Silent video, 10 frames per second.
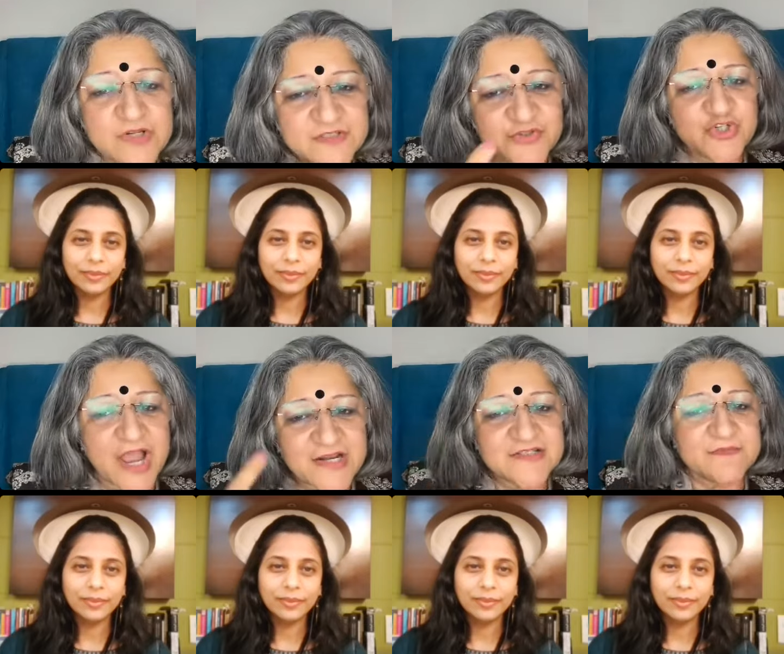Speaker 1: play
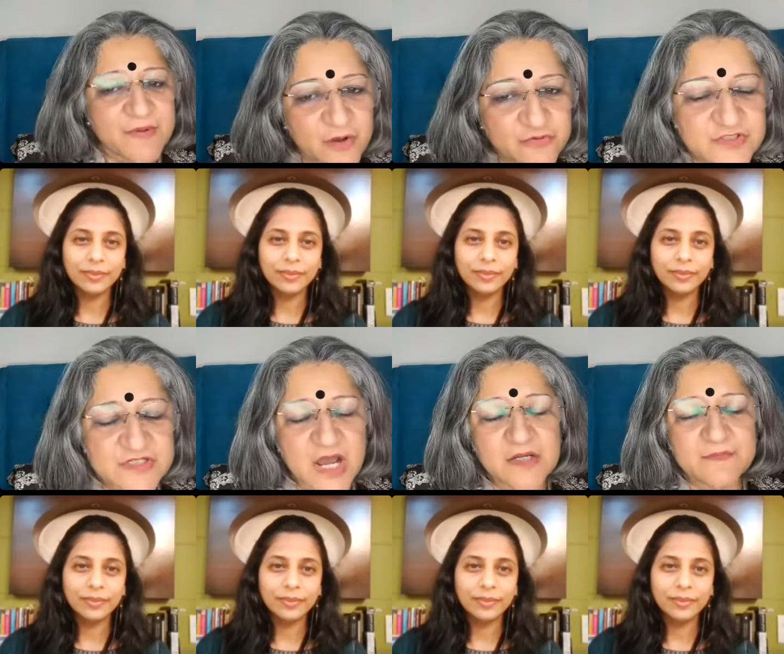school like what is
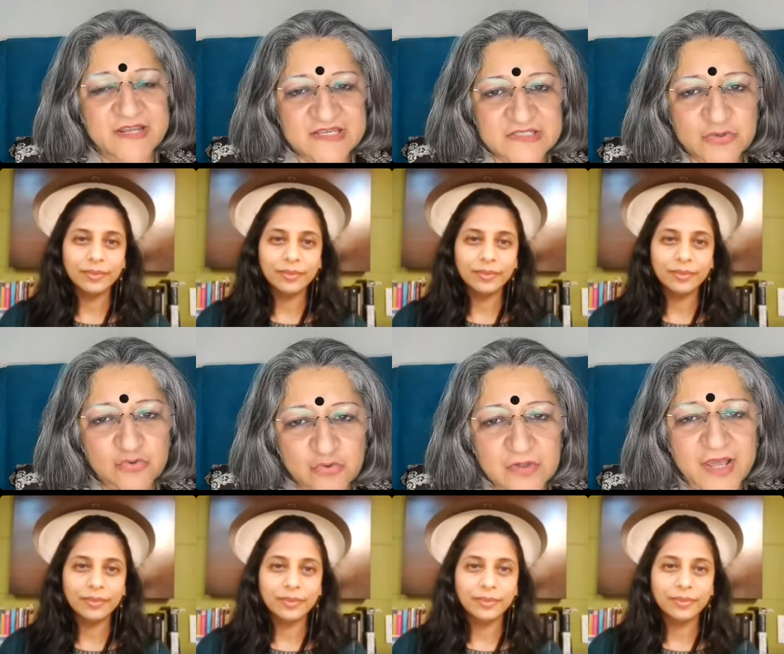the ideal
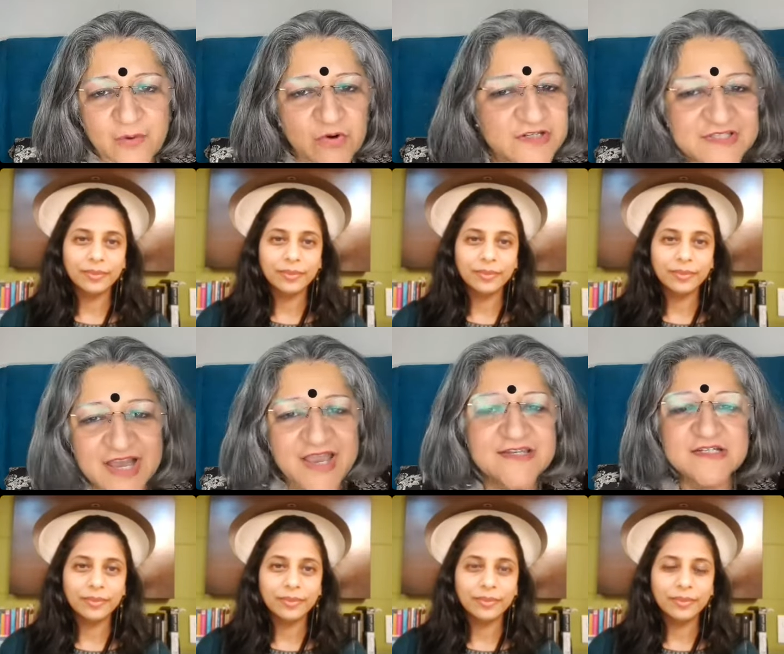age couple of
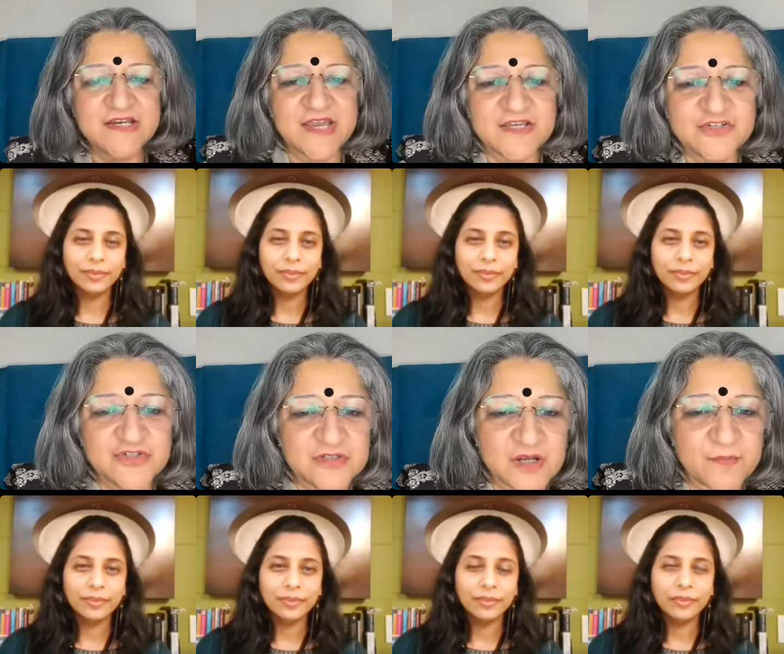parents are
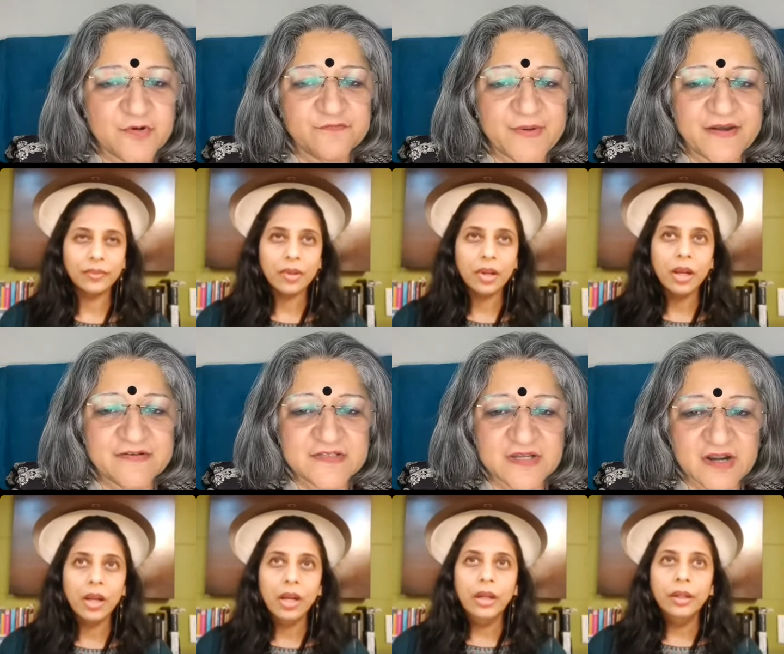asking here
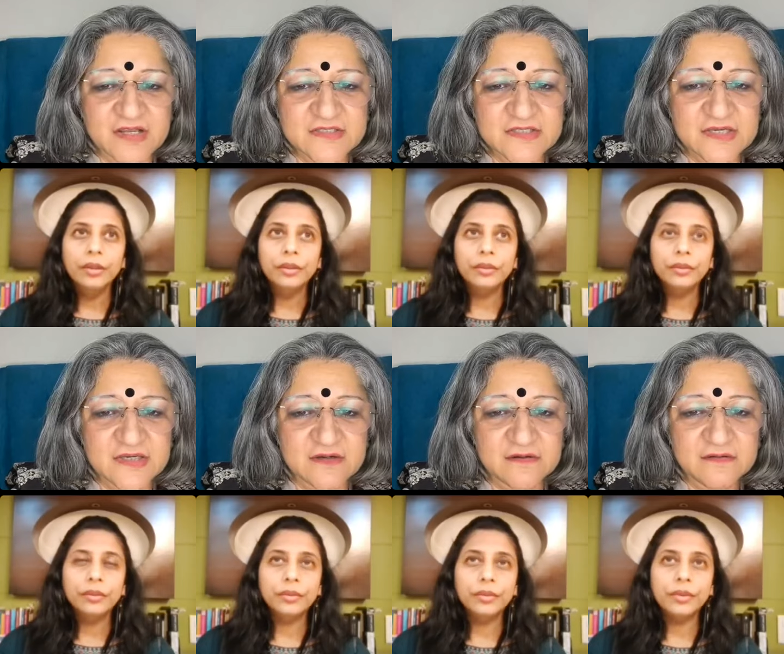
Speaker 2: so yes so
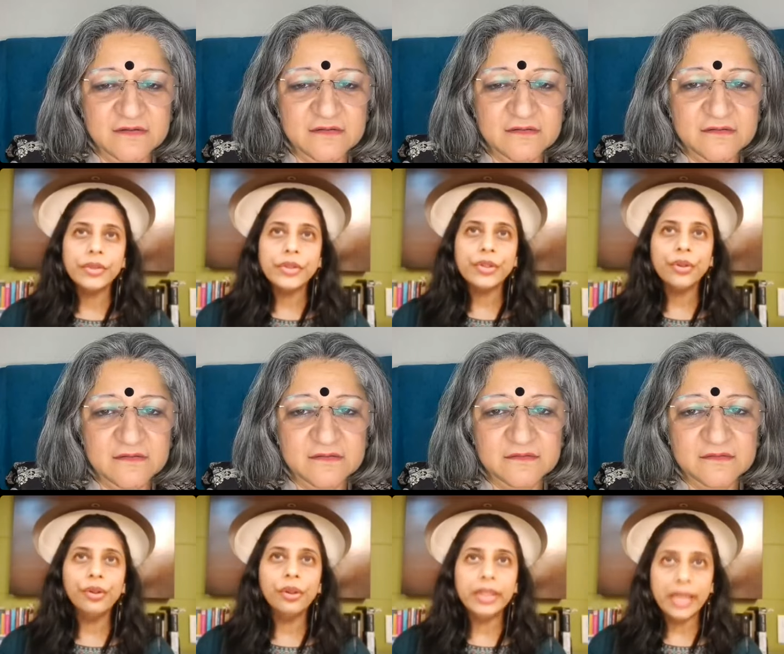this is where the
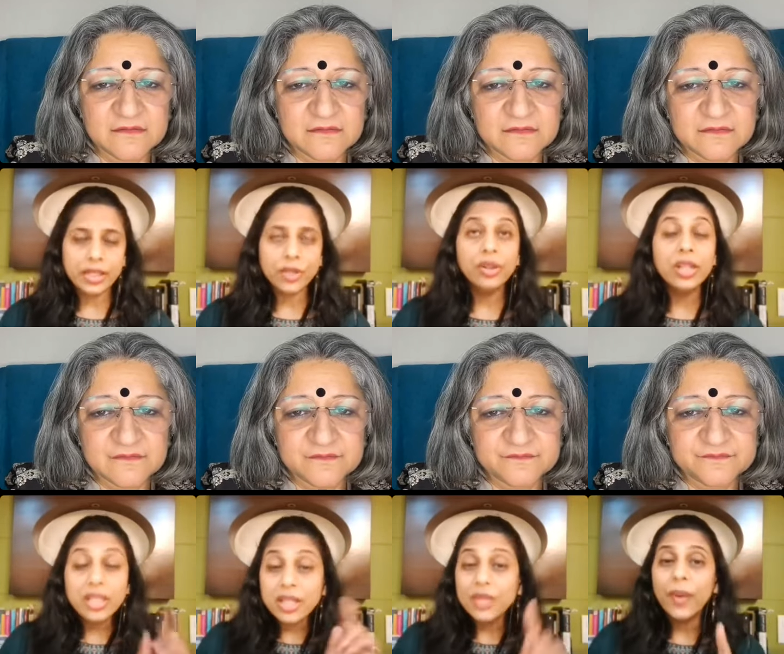sexual develop
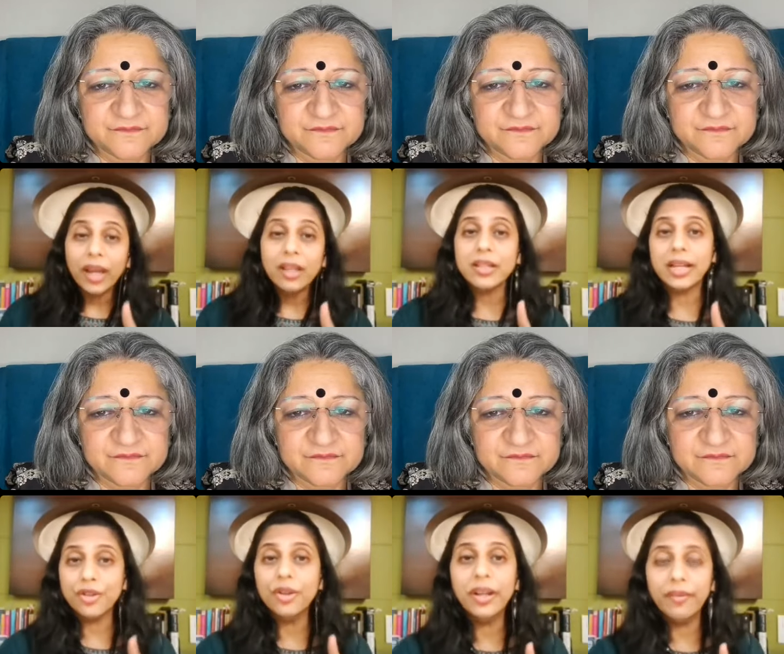understanding the
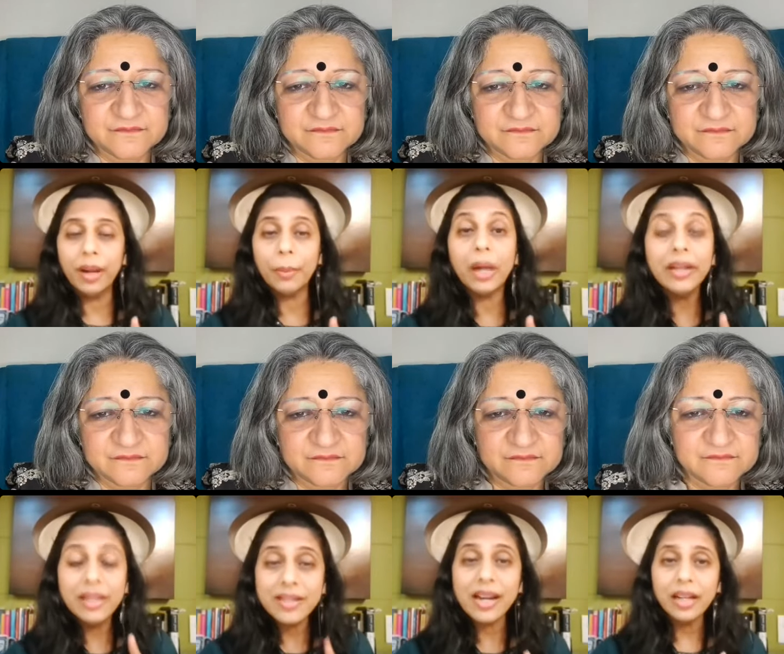sexual development
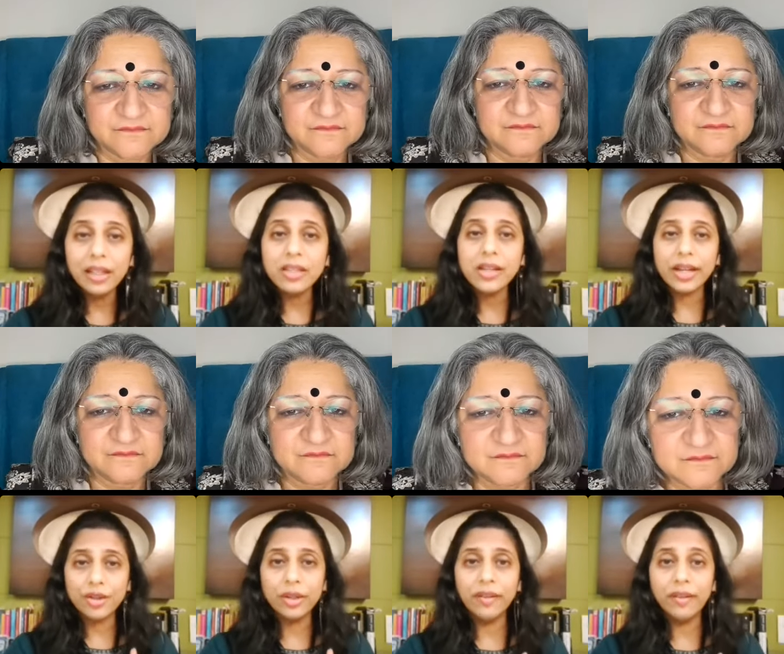helps
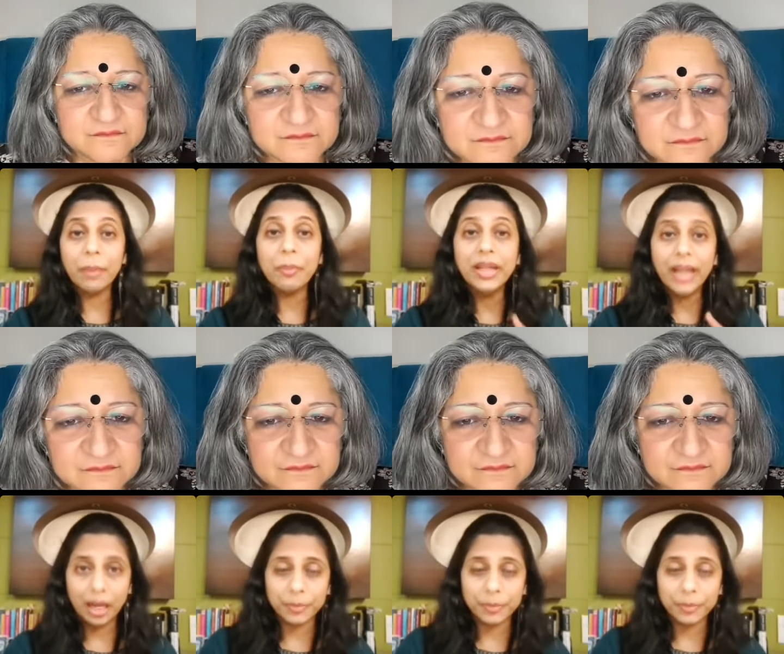so during the play